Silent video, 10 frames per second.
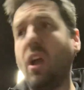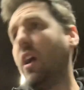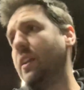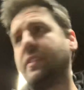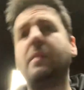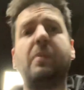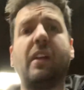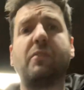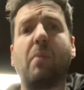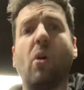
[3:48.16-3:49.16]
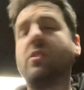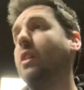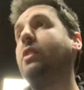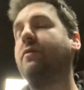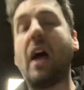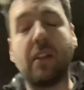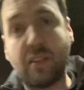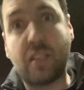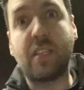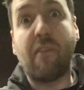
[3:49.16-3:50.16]
A DPF's blocked, and you've done
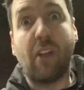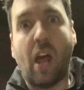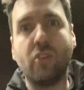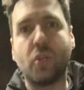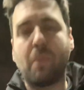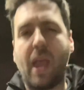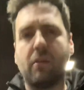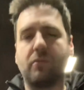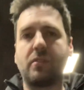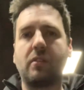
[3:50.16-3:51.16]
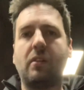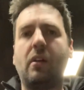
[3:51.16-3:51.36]
£700.